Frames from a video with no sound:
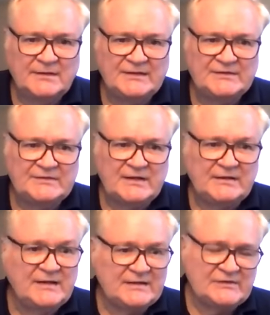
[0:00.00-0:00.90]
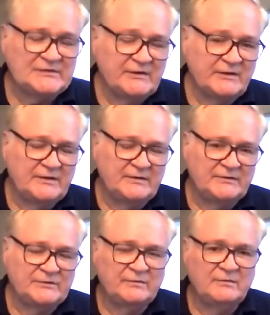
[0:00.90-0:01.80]
is a necessary
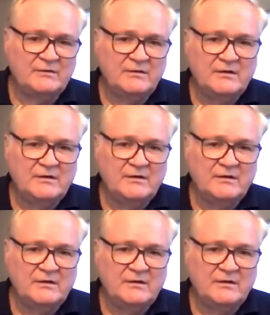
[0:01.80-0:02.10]
condition